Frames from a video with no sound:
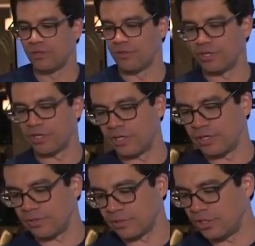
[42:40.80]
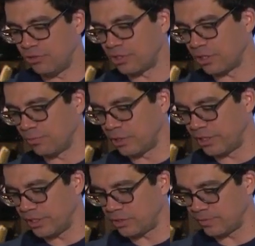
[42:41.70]
the Can you tell him what
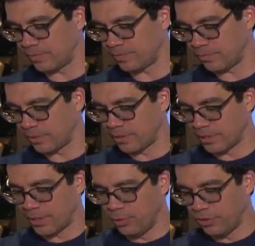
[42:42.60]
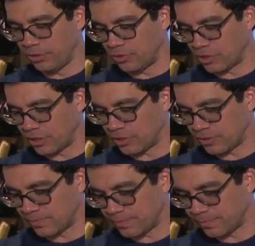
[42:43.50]
it is? I, I will use this.